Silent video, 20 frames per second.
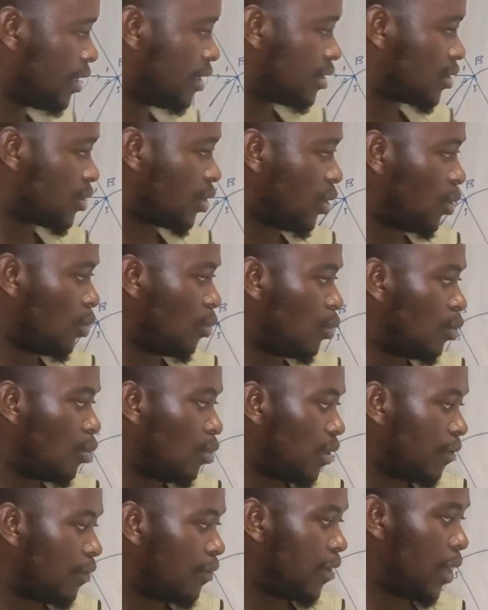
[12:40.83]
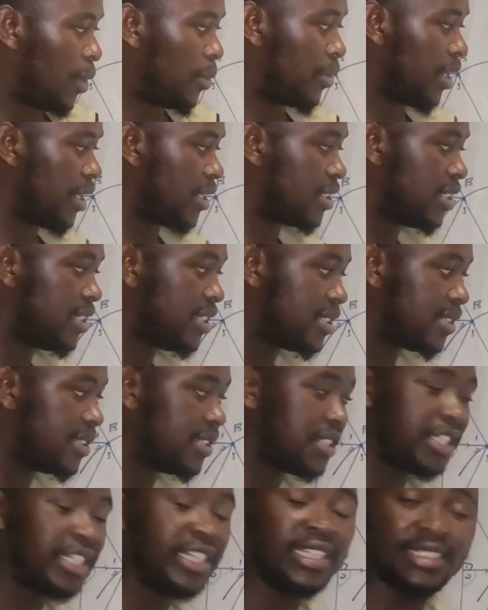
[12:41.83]
So we found that
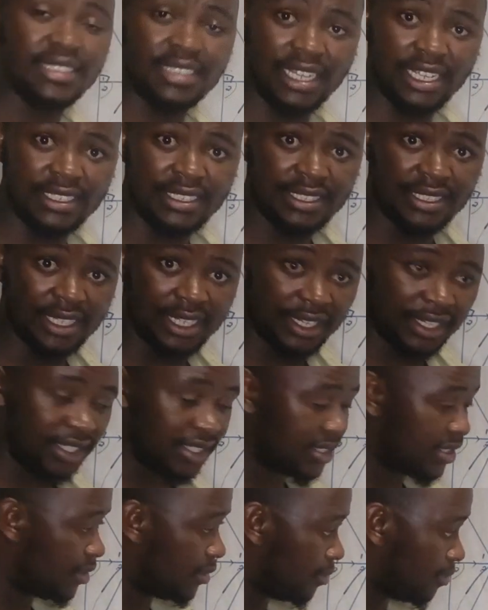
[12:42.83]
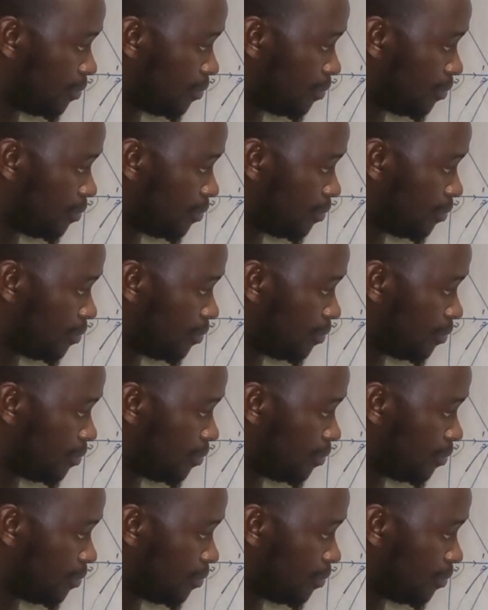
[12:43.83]
ECG is 90 degrees,